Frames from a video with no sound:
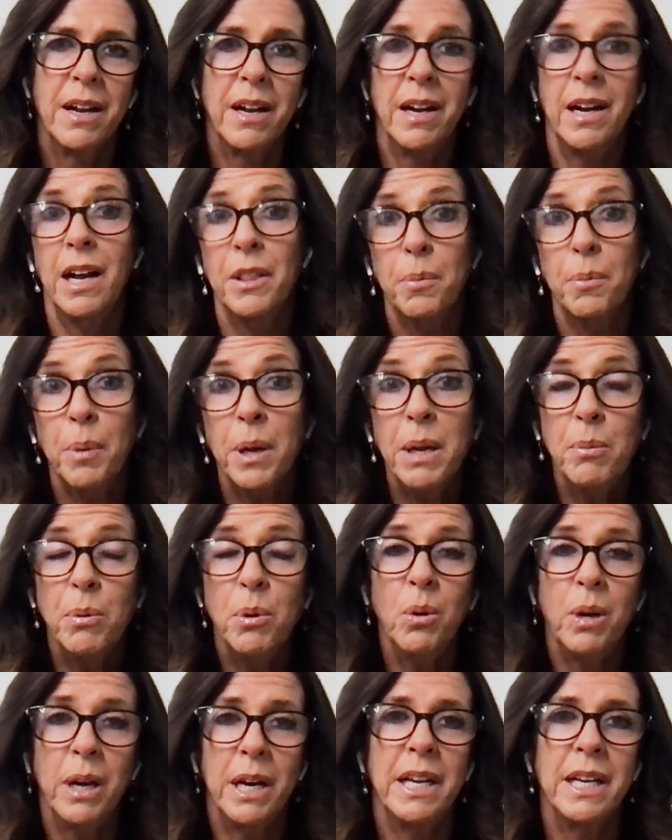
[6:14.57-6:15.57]
other
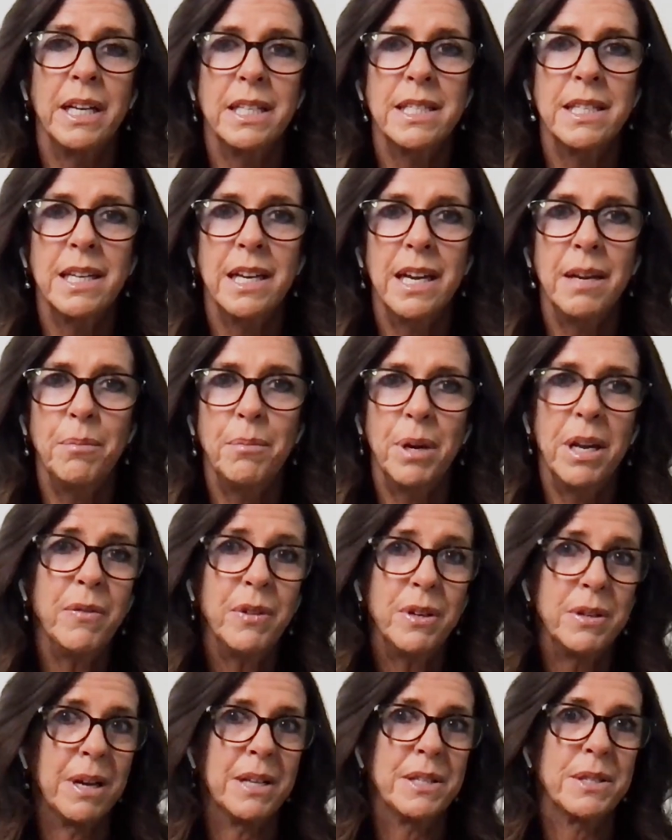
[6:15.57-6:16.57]
people, leading a team,
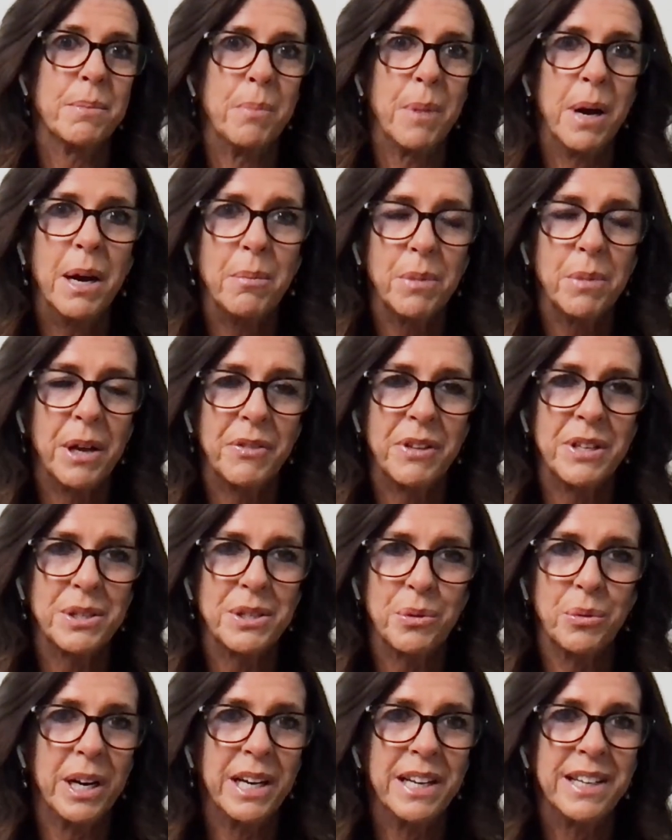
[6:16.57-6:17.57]
even as a mum. Like, there's
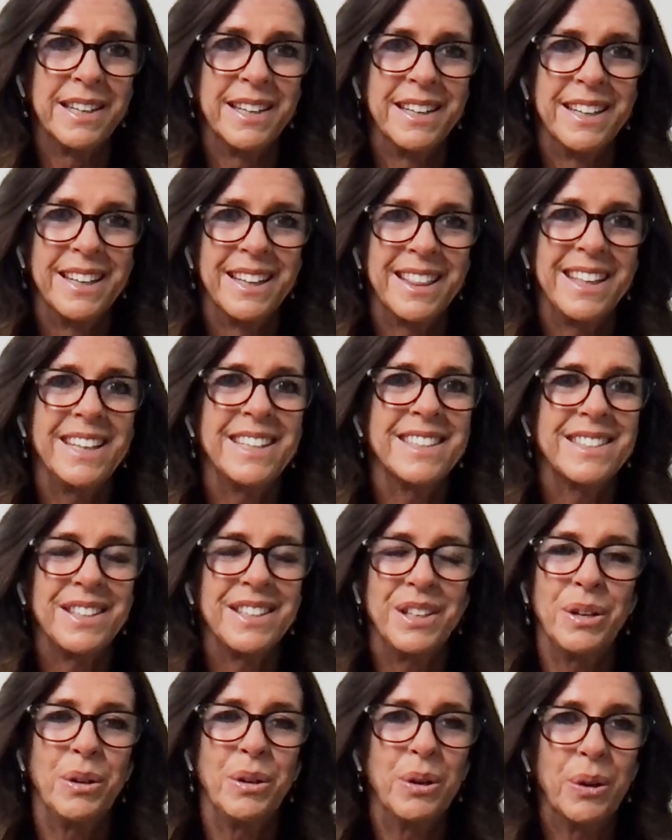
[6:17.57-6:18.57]
great things
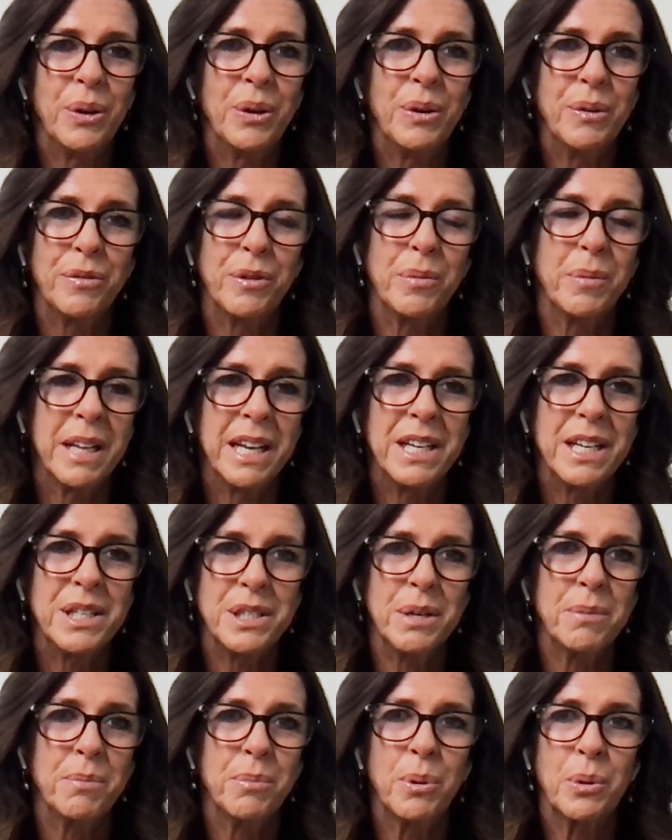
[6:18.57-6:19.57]
that you learn from a
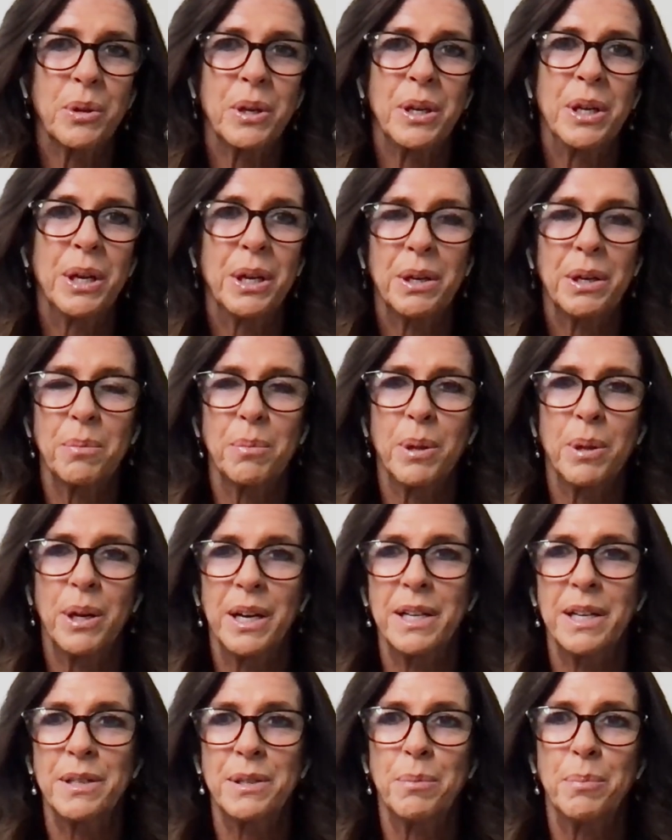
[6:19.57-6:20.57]
leadership book that you can
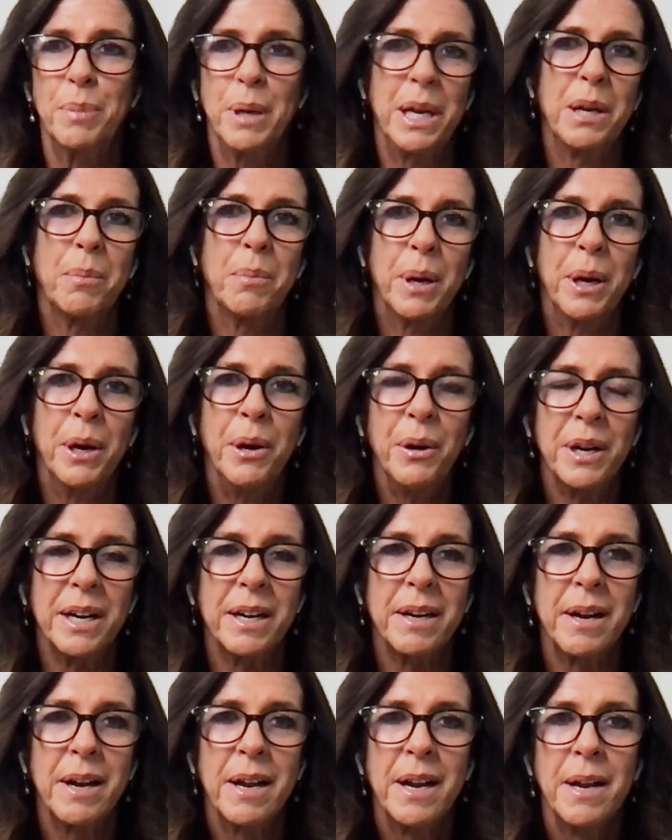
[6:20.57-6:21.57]
apply to being a parent.
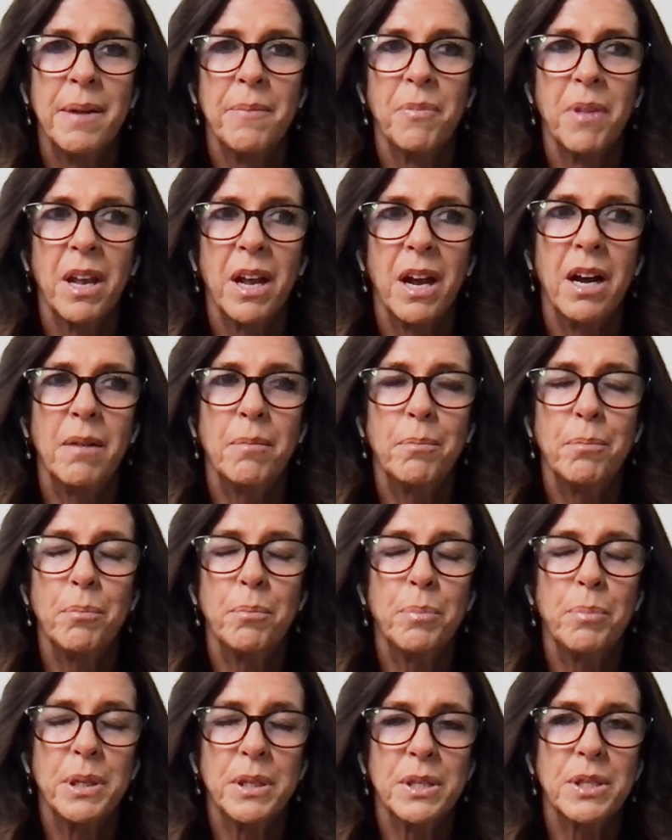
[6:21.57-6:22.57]

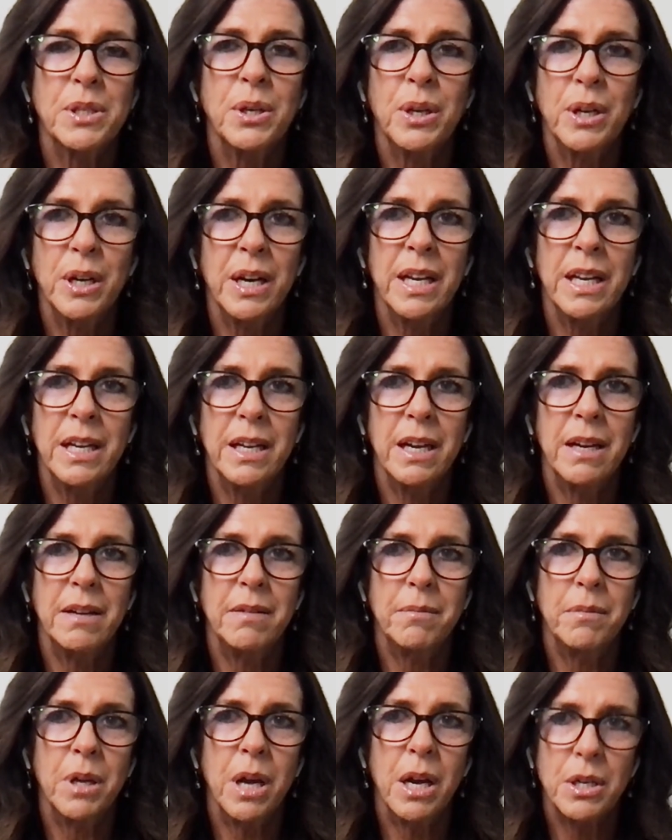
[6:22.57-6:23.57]
But certainly
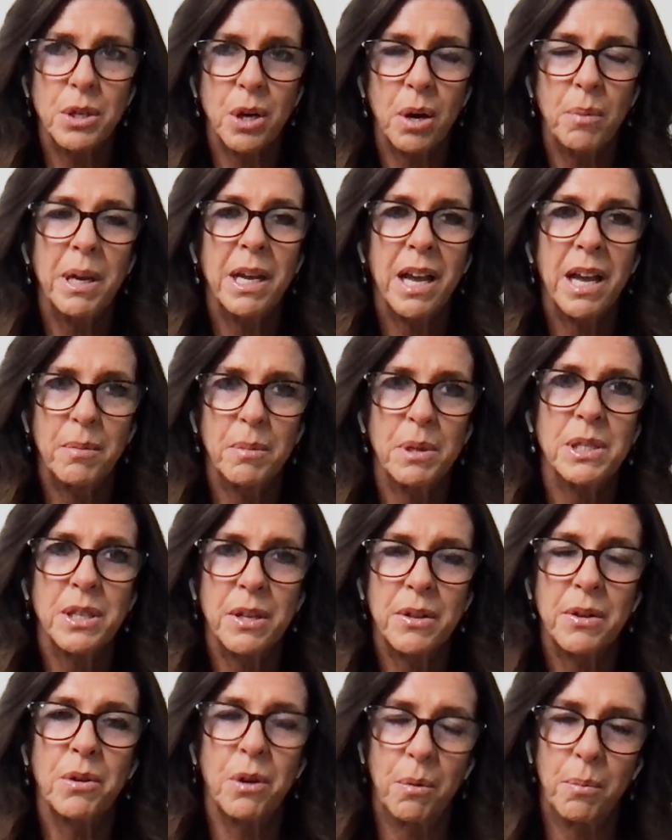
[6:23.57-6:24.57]
Atomic Habits
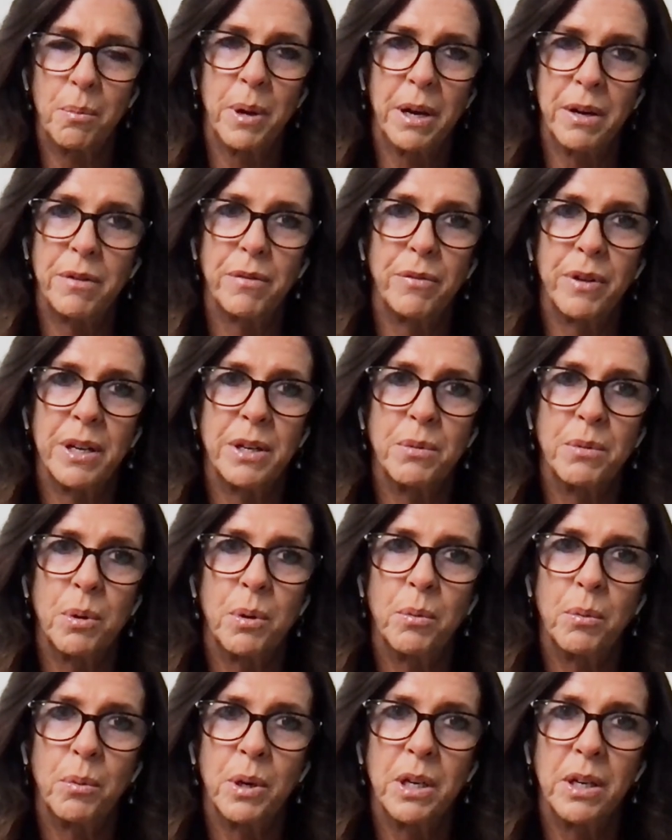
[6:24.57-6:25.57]
and The Compound Effect
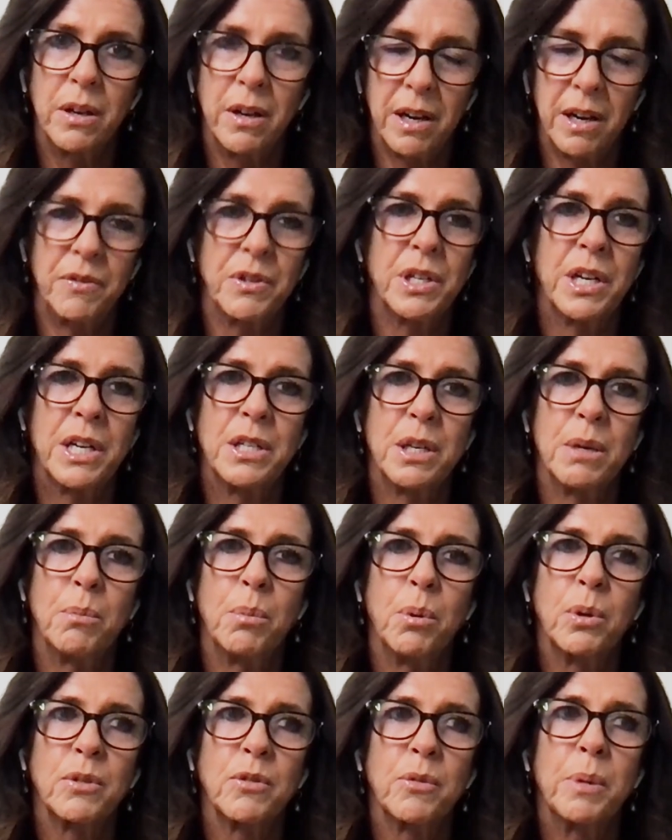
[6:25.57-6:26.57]
were life-changing
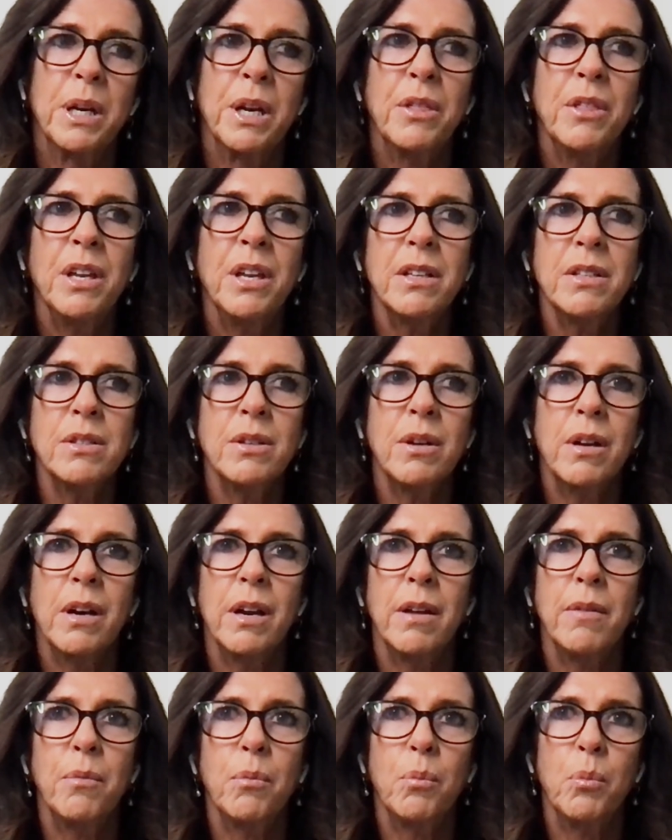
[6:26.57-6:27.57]
books for me. And I think
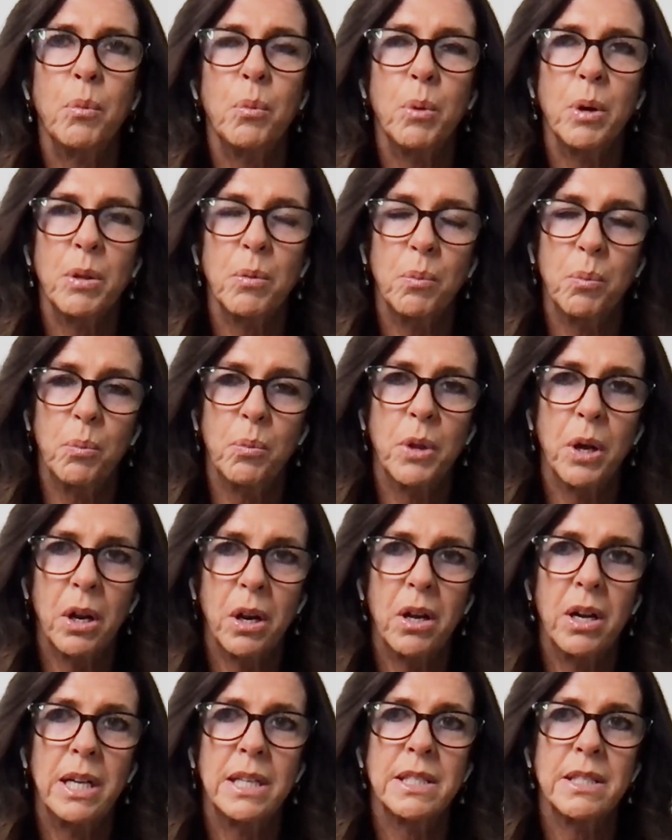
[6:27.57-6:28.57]
certainly with the
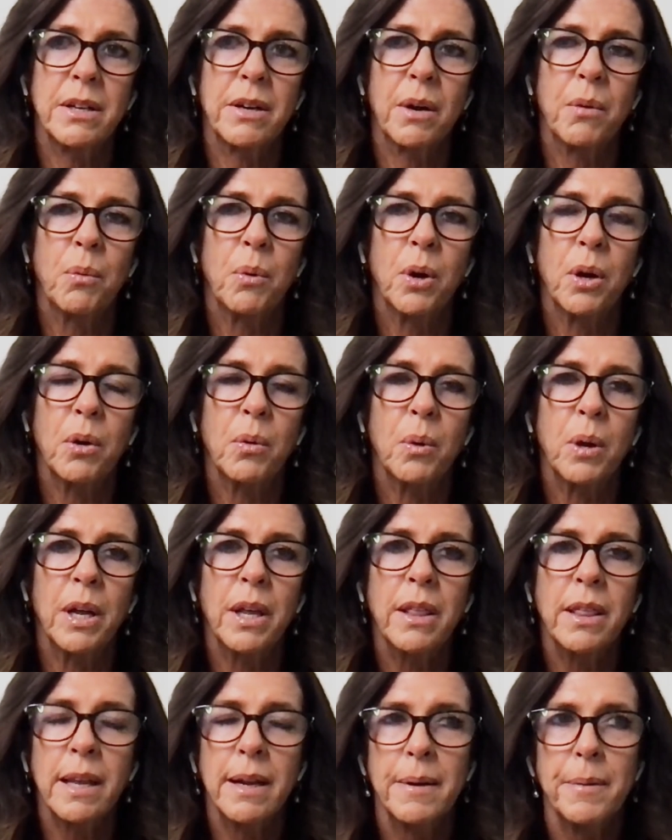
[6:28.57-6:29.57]
clients that I work with,